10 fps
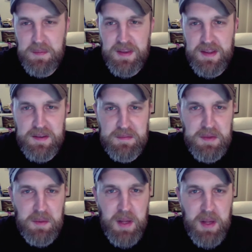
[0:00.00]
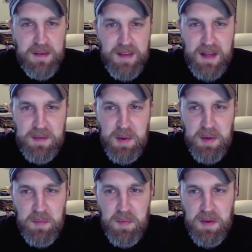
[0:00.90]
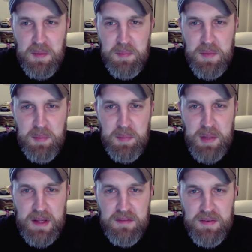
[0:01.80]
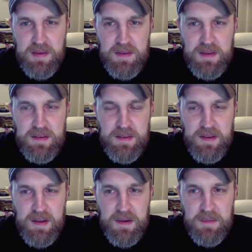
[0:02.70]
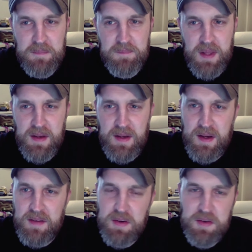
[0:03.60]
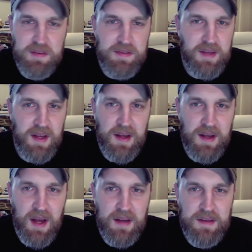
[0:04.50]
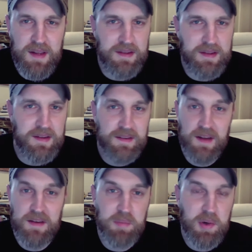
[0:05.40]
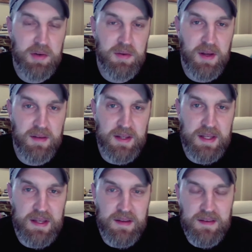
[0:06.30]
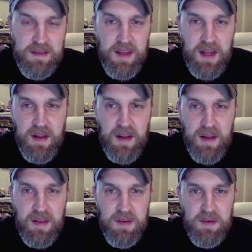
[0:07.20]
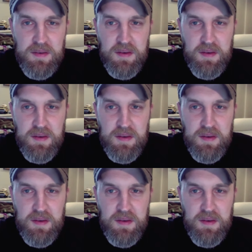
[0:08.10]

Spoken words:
So I think, Michael Slack's probably one of the big influences. Of course, I had collected a ton of books when I was a kid, and I still had a lot of those.